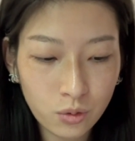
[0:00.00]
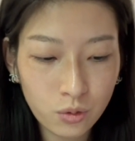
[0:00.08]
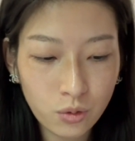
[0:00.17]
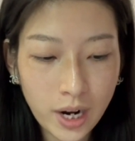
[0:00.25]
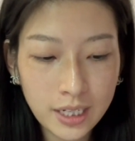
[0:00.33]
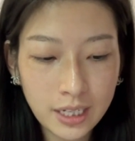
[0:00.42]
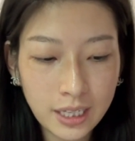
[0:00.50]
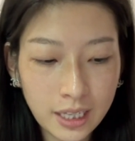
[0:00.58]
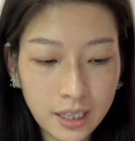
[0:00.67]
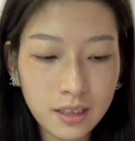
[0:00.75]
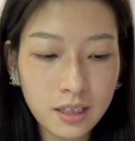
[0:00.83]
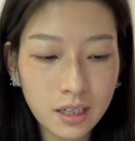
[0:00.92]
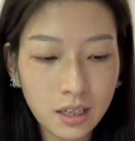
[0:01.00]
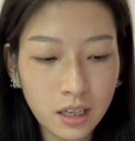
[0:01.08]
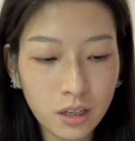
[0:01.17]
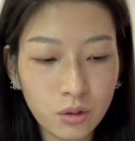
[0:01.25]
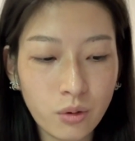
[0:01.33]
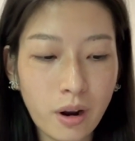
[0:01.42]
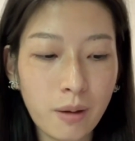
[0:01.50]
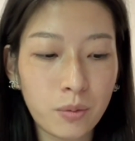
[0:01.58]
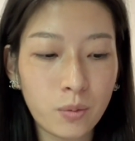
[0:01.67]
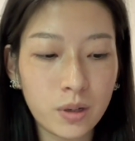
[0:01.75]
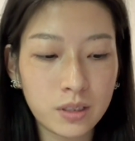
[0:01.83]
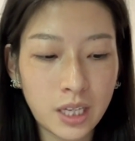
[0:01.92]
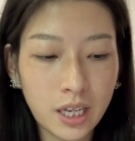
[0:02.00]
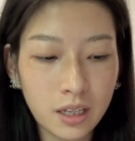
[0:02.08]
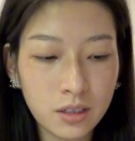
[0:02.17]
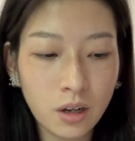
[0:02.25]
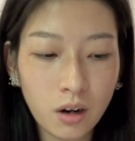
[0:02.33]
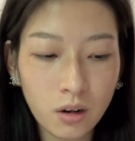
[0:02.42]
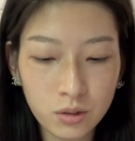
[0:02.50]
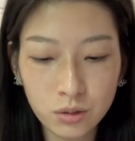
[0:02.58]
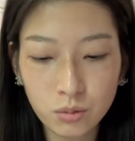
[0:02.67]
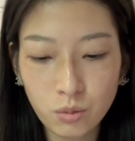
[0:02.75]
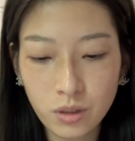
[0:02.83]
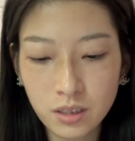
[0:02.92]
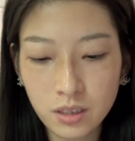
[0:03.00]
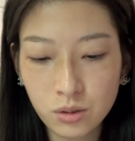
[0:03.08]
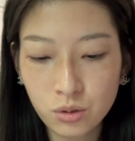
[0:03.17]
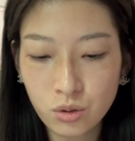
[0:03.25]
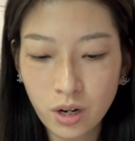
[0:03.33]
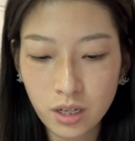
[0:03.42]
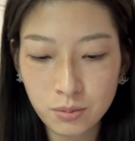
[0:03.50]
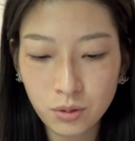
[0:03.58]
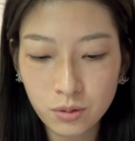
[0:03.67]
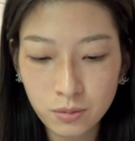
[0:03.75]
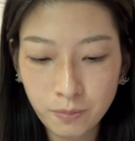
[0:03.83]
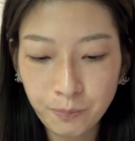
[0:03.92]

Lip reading: ride-hailing in Grab was hit hard with its transport